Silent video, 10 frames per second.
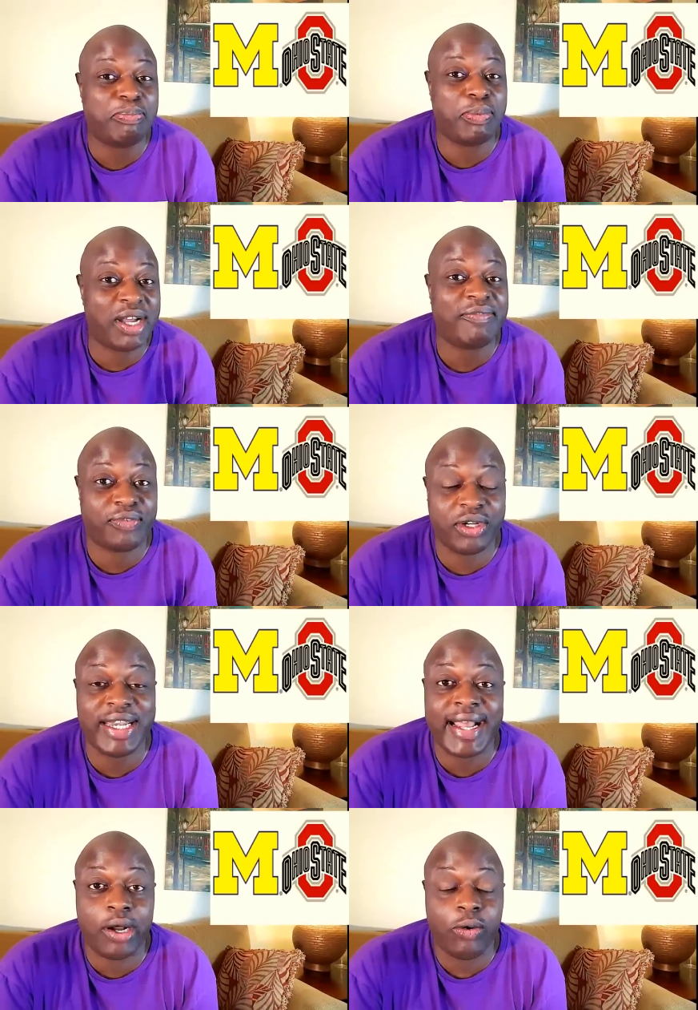But for
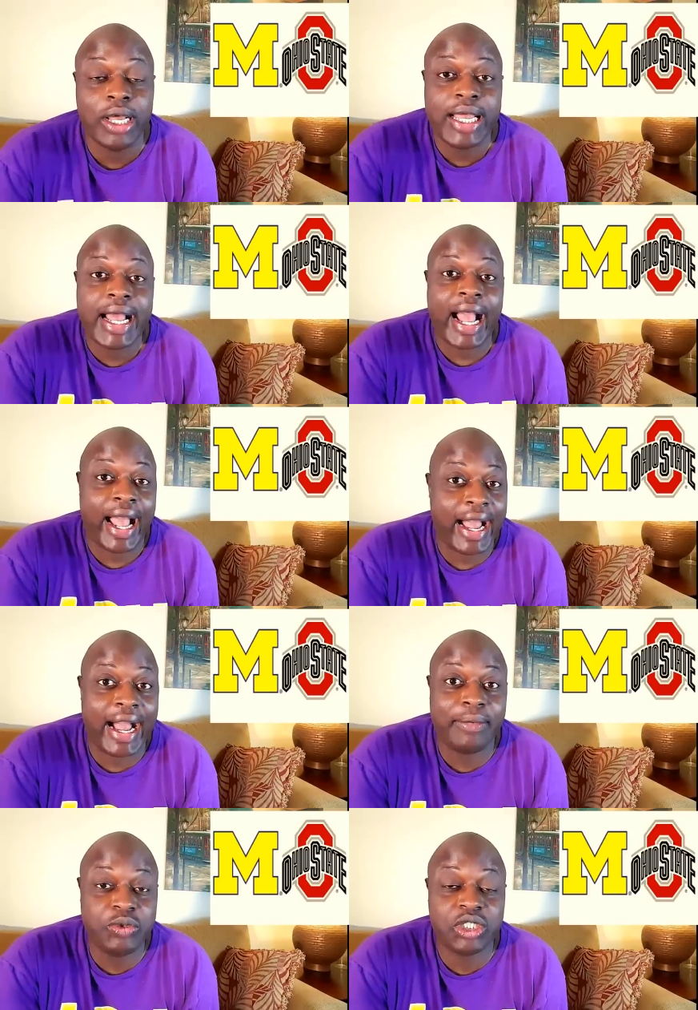now,
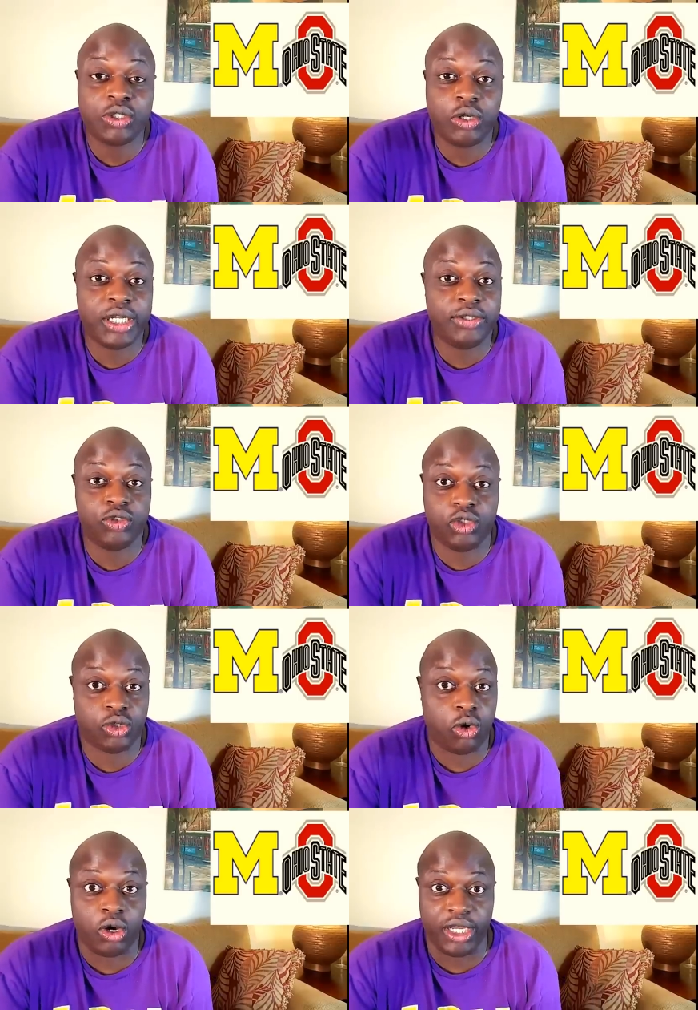I'm just going to
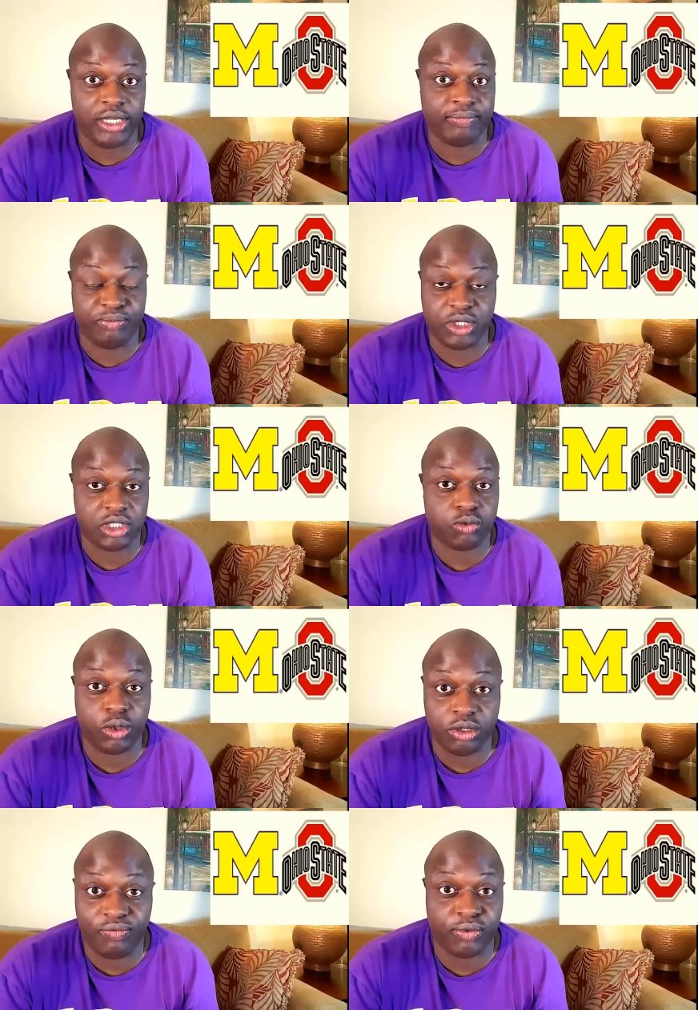enjoy this
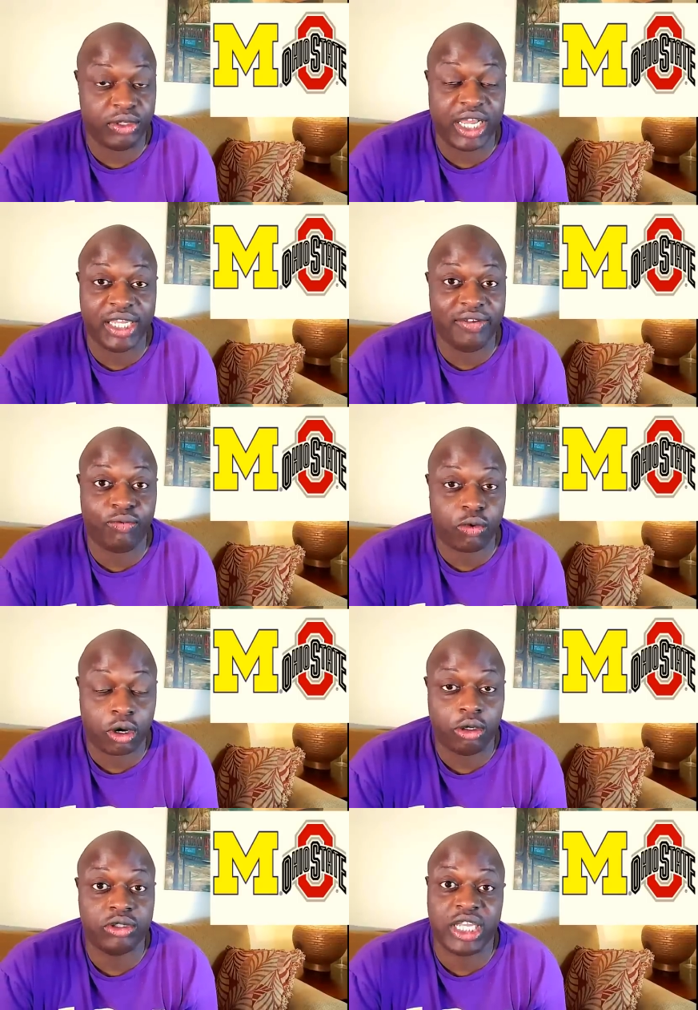wonderful, naive
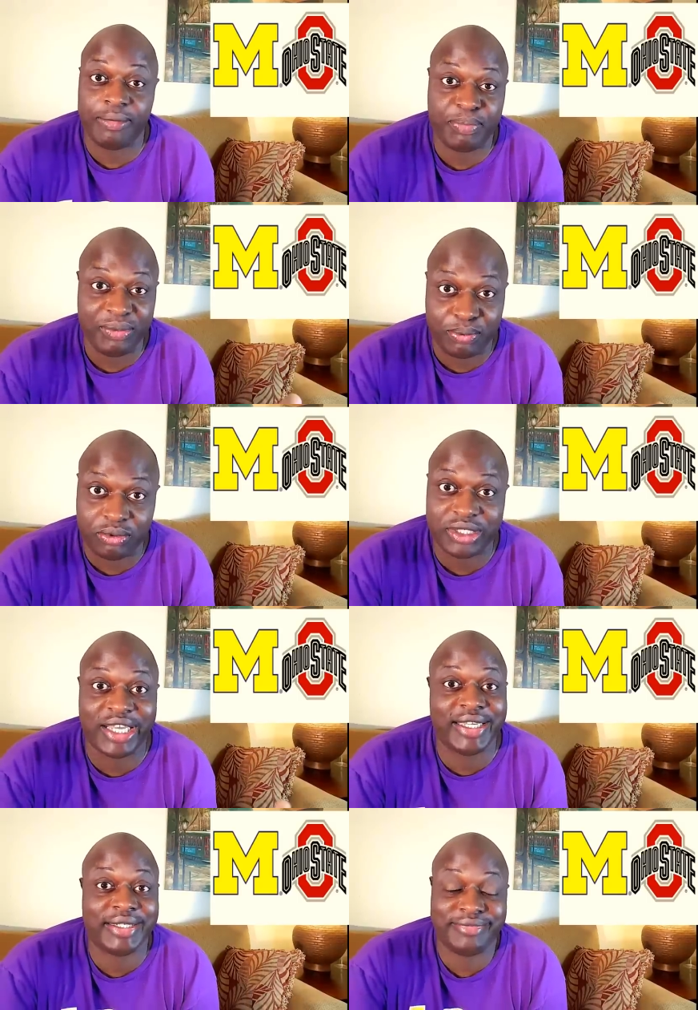world that people
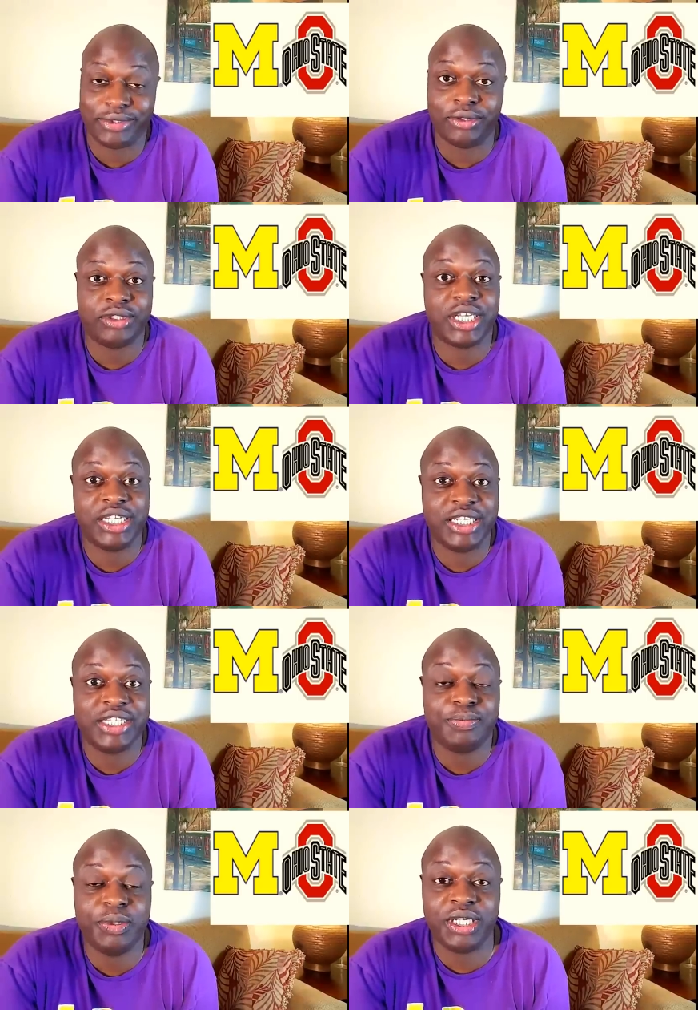like those at
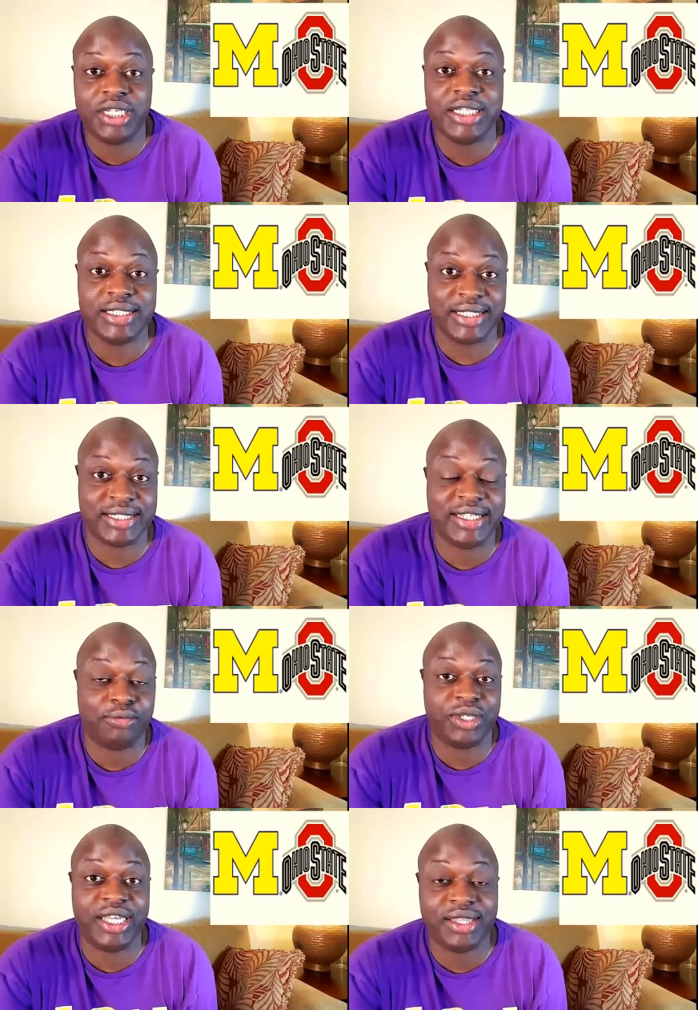ESPN exist
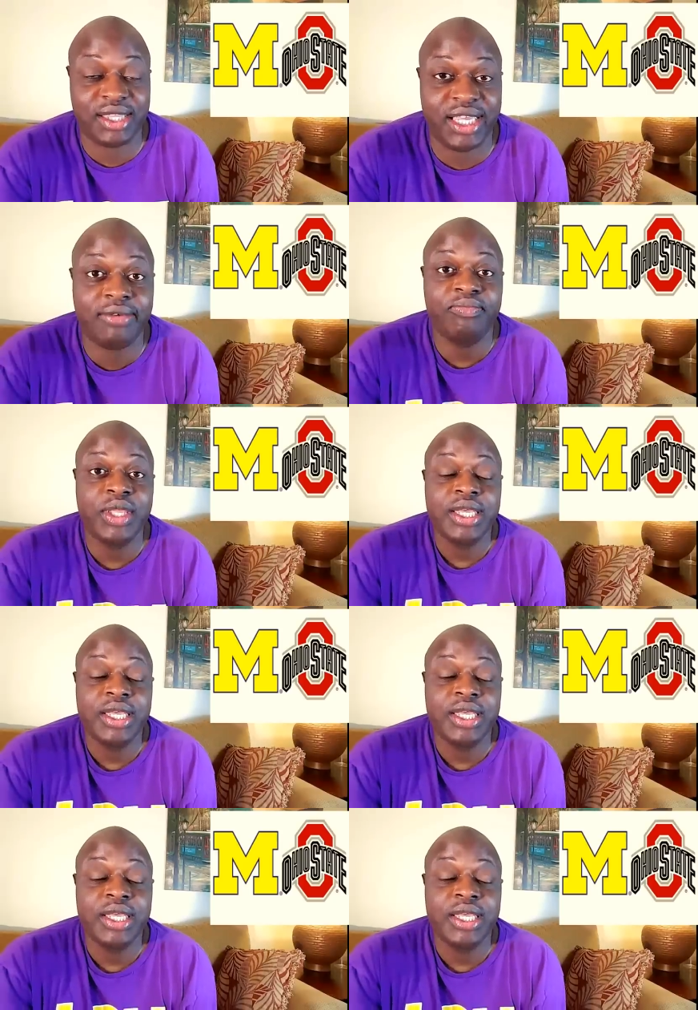in when they think